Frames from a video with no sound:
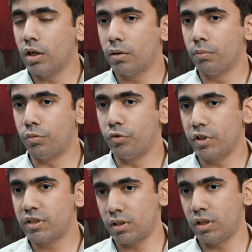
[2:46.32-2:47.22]
Uh,
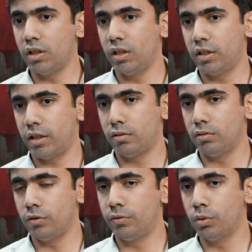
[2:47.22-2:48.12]
recently, there,
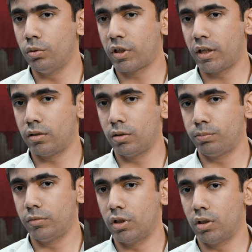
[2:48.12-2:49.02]
if you look at the
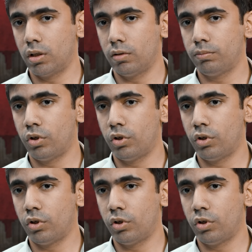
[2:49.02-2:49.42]
uh,